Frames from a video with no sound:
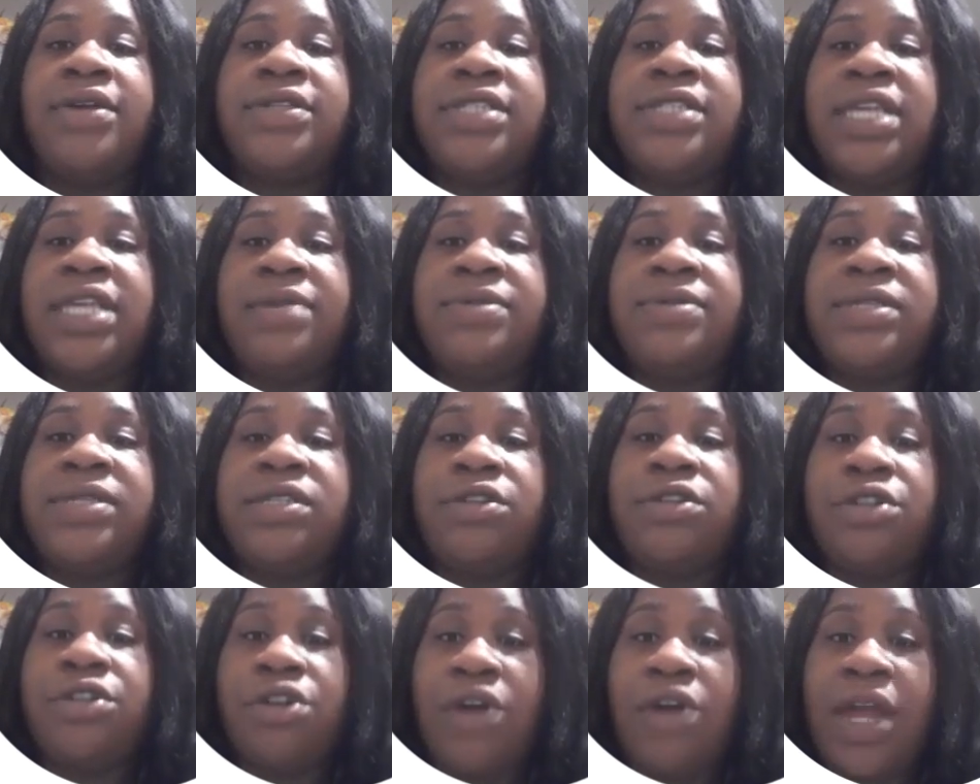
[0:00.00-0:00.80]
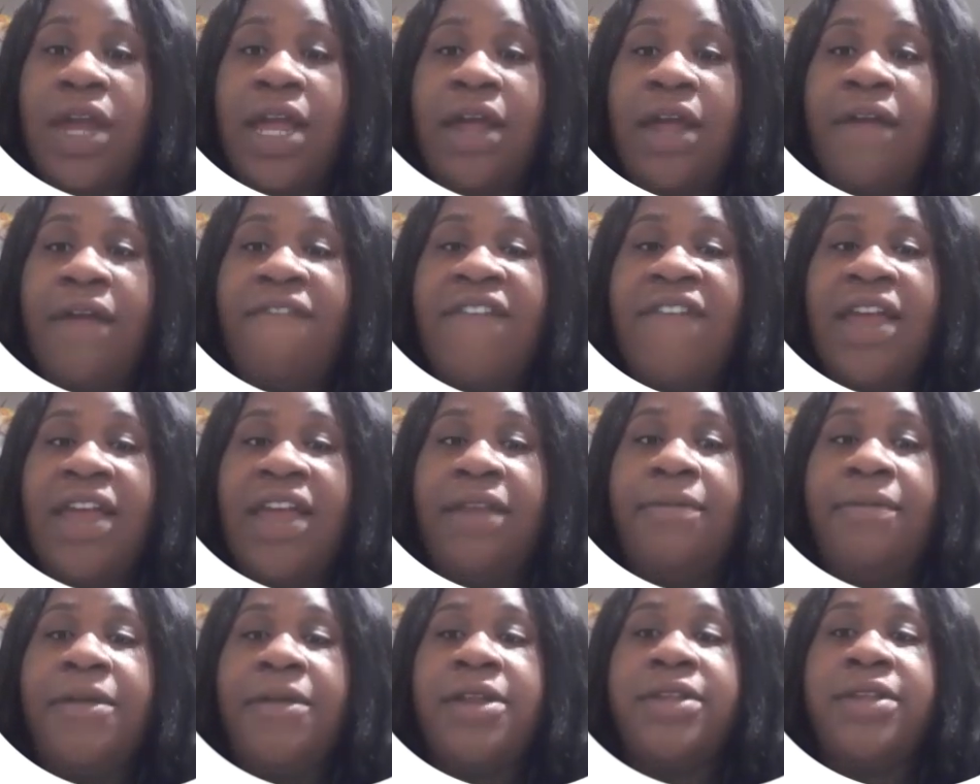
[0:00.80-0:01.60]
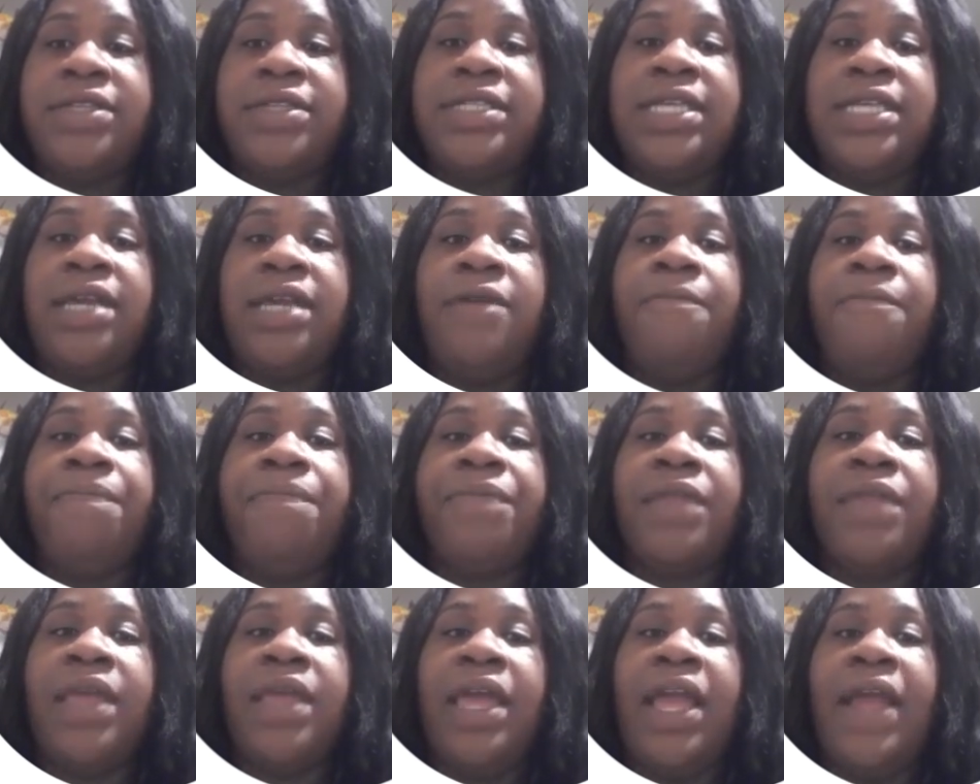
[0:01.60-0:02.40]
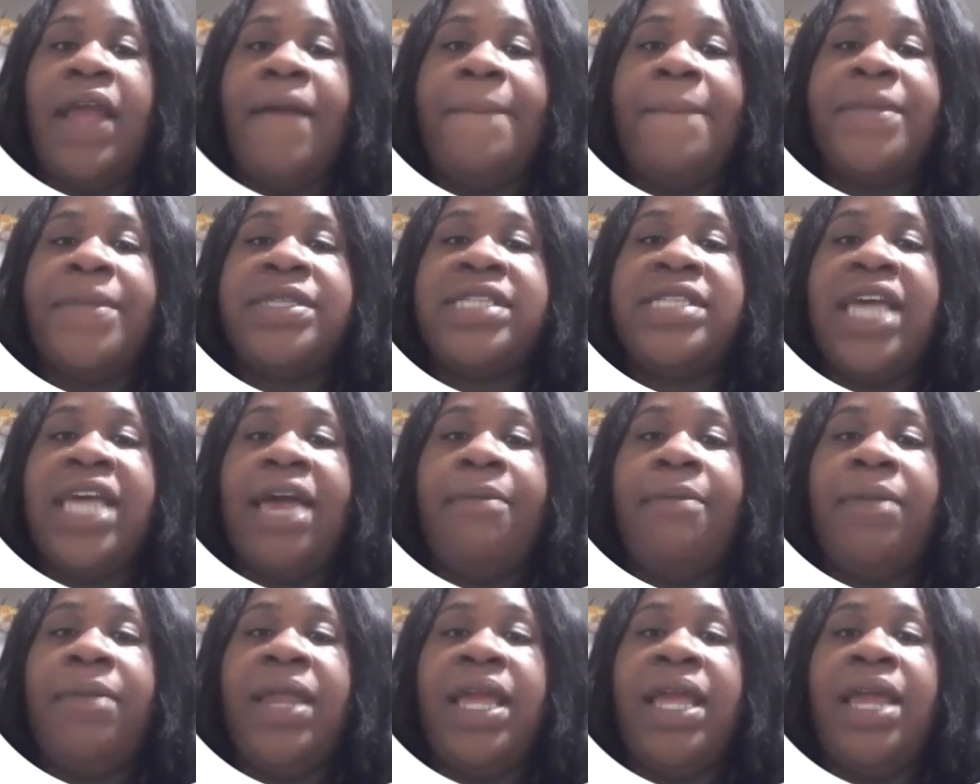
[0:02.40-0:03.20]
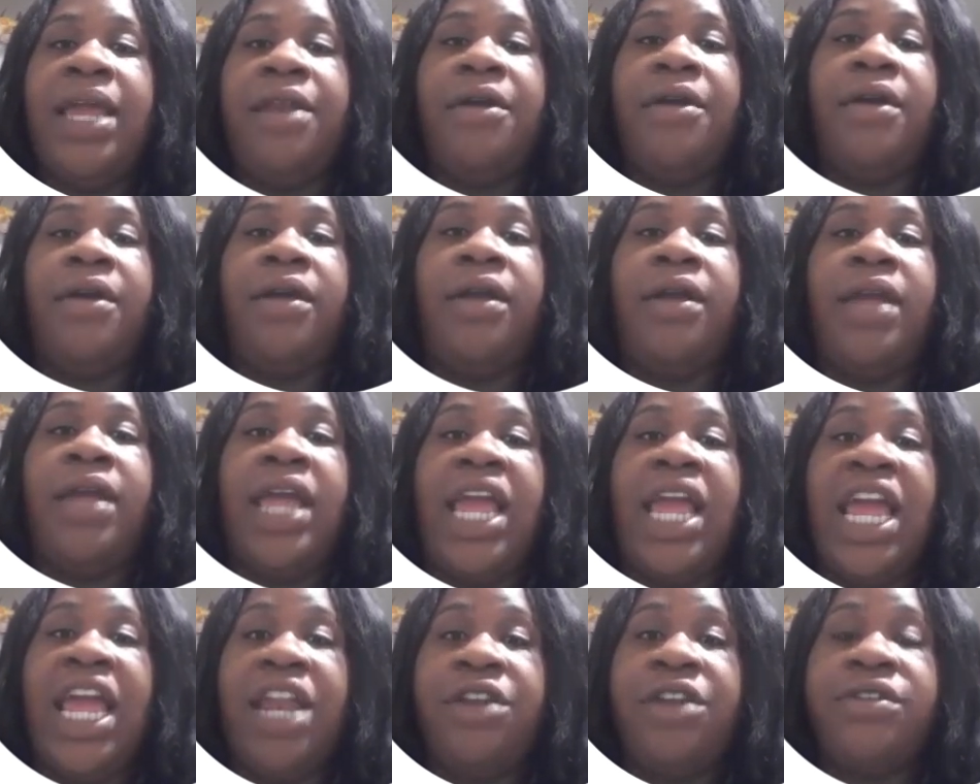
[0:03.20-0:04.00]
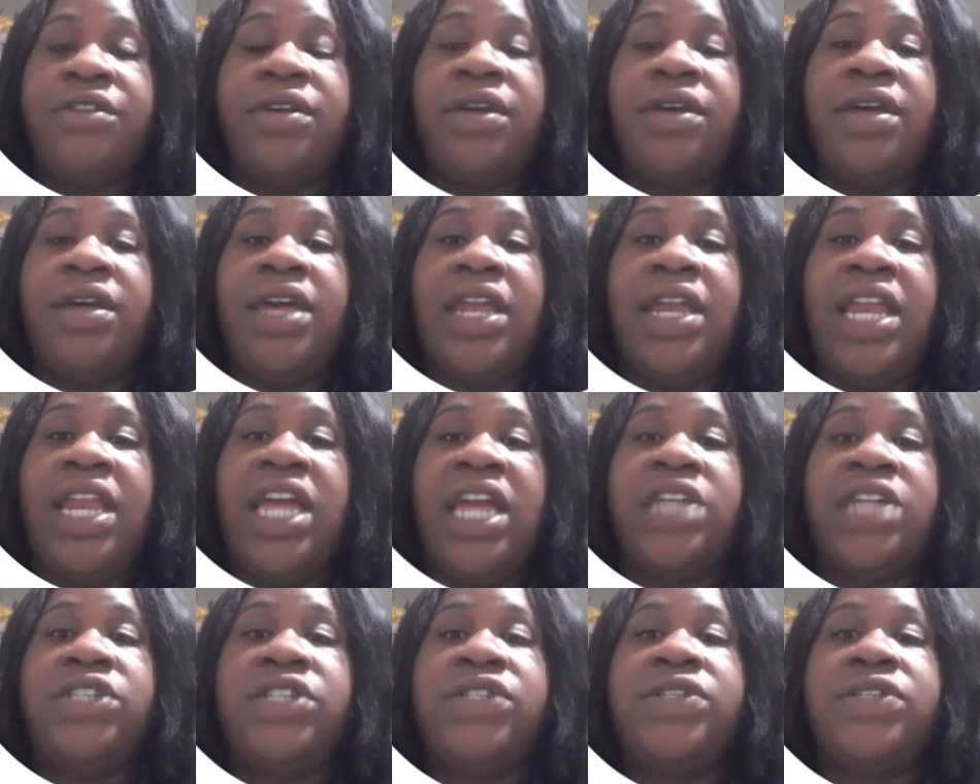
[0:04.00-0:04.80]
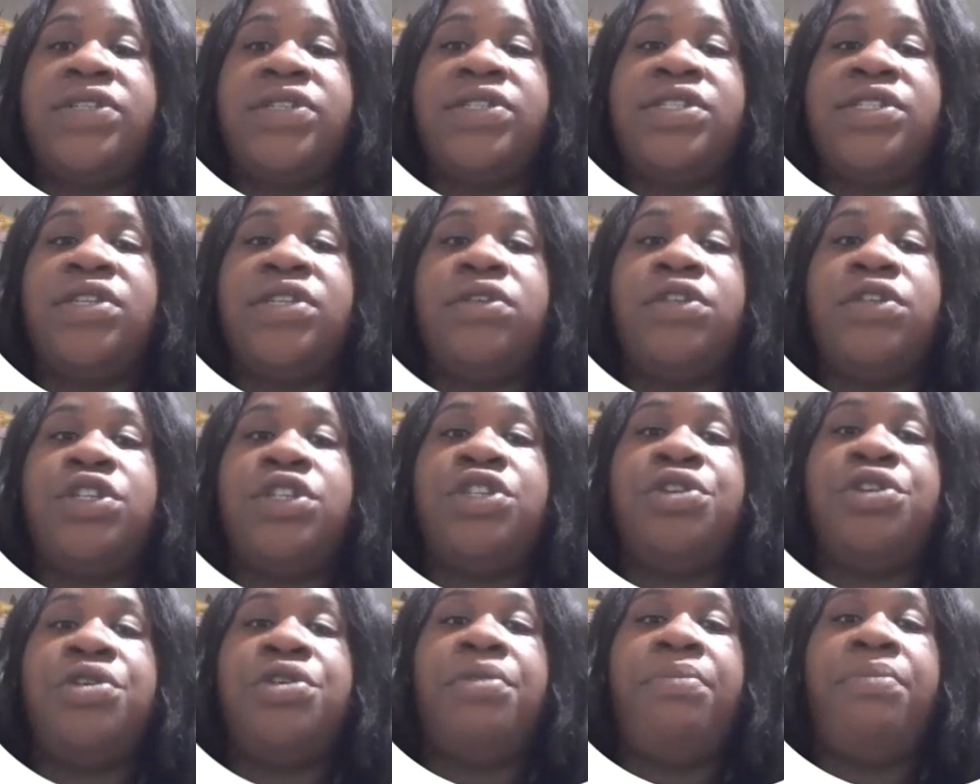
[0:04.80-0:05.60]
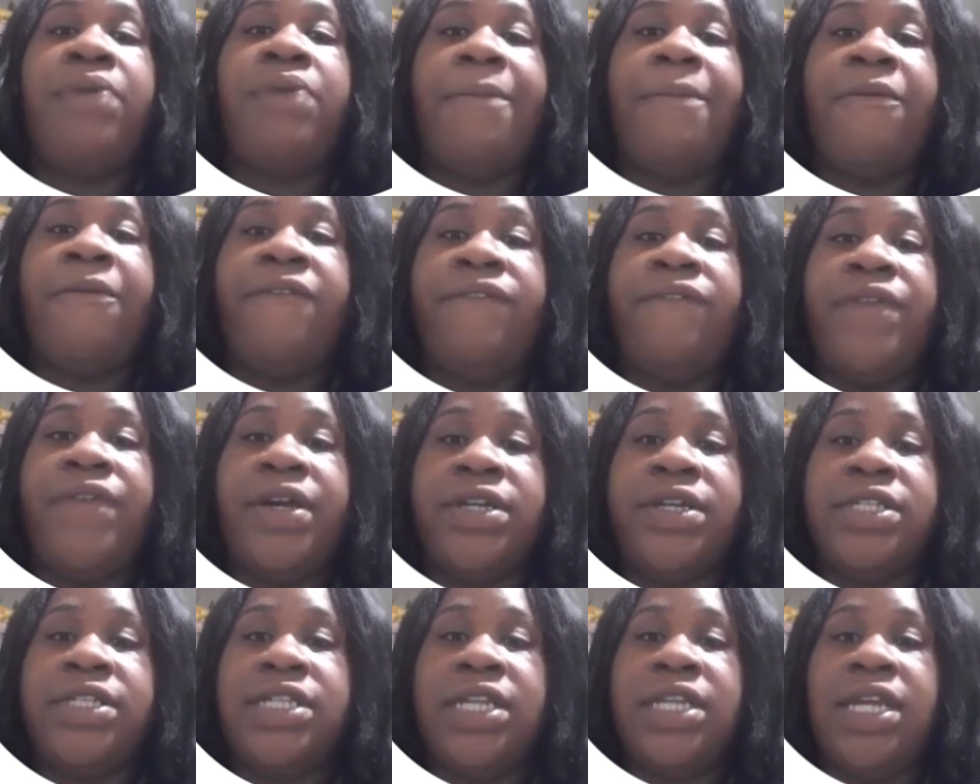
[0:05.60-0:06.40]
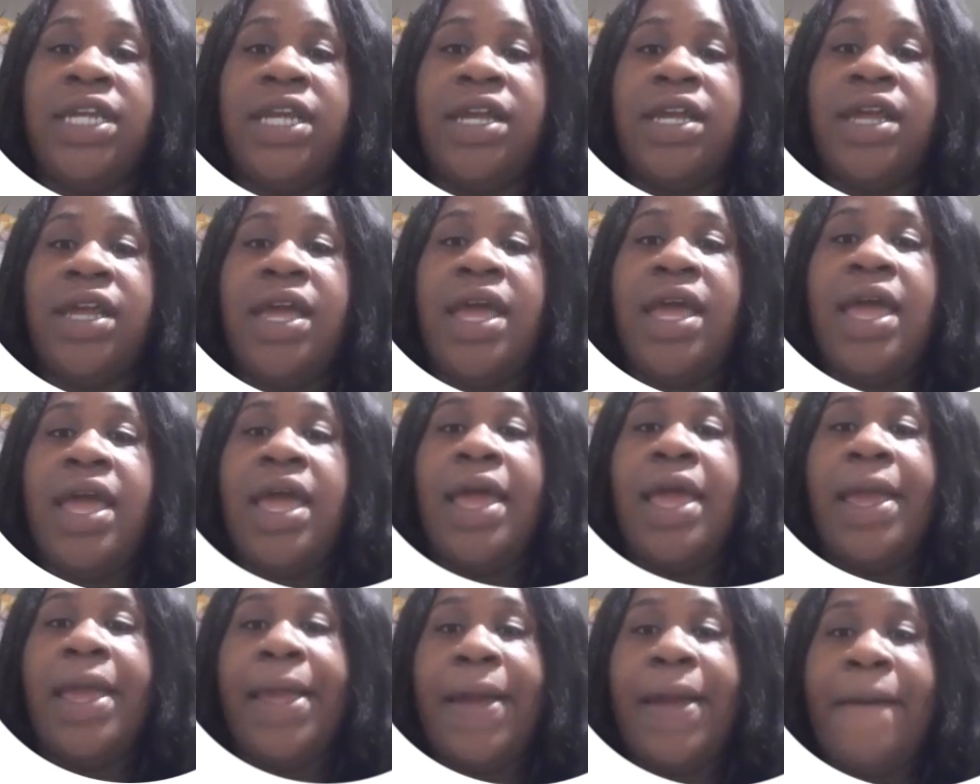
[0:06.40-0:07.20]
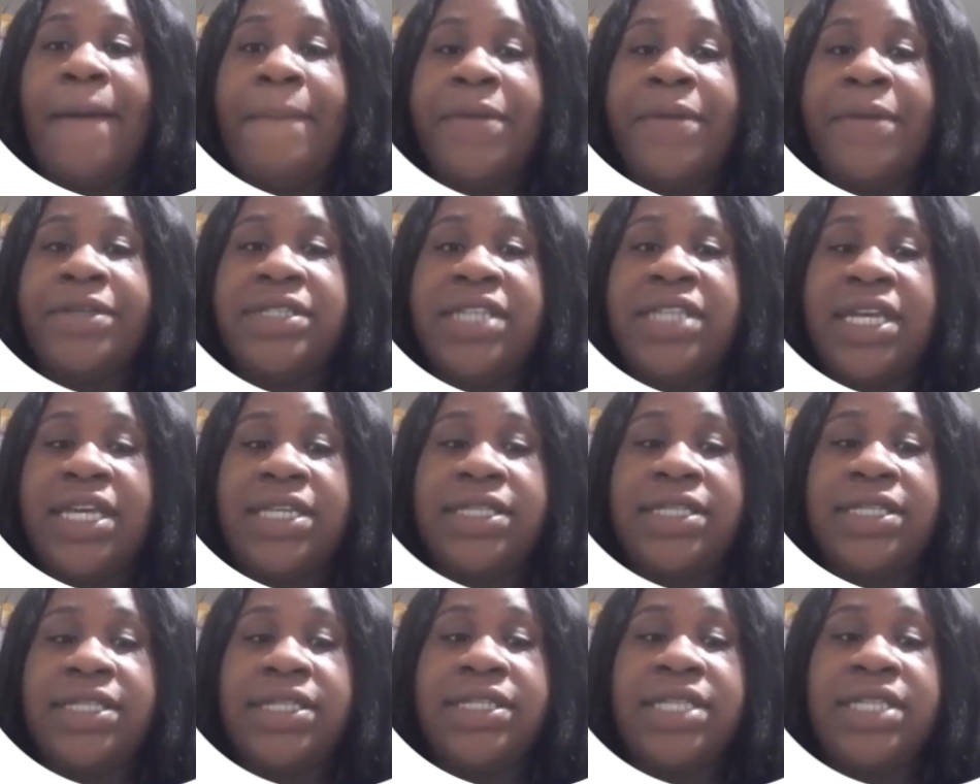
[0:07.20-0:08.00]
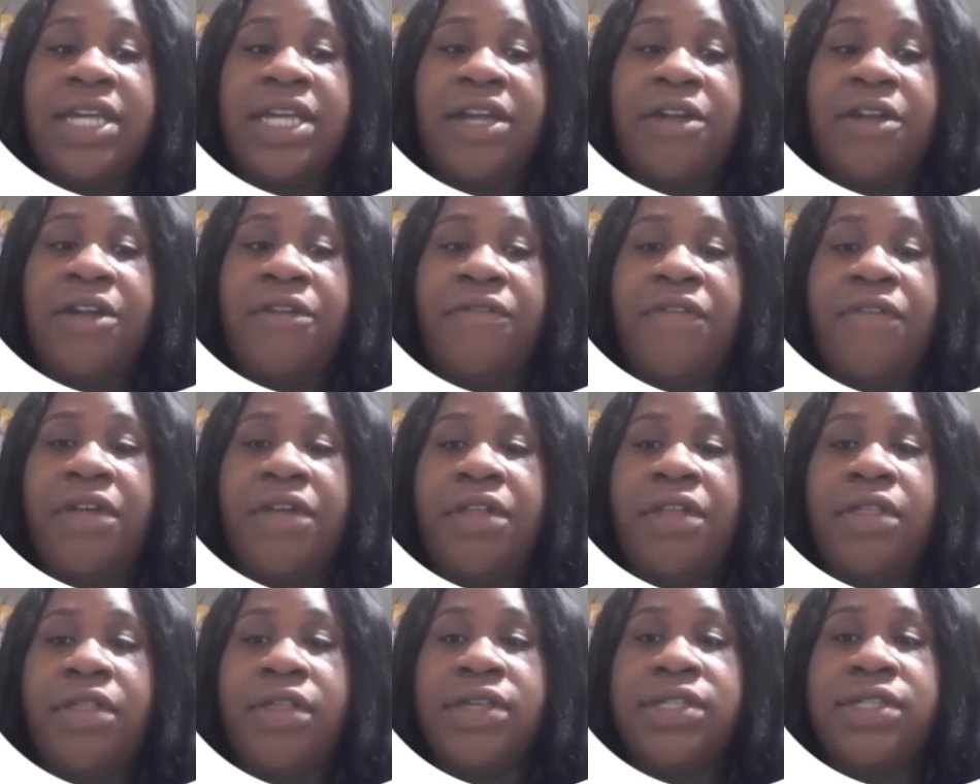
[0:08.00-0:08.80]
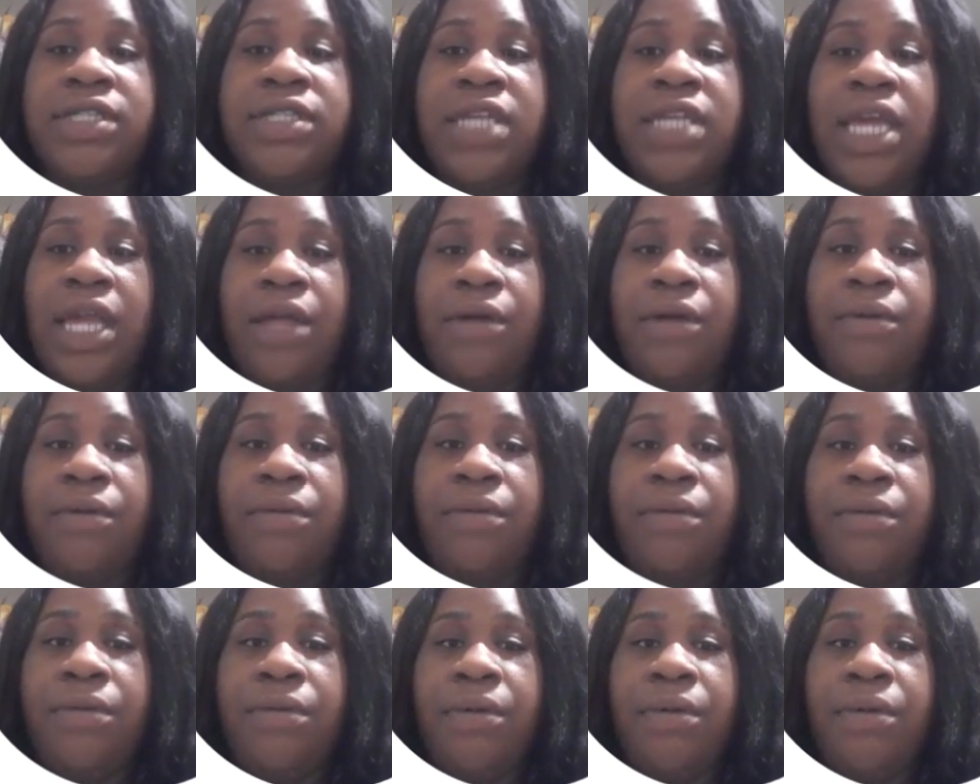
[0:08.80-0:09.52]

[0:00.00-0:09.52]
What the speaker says: substrate availability, and metabolic interconnections to ensure the proper functioning and homeostasis of the cell.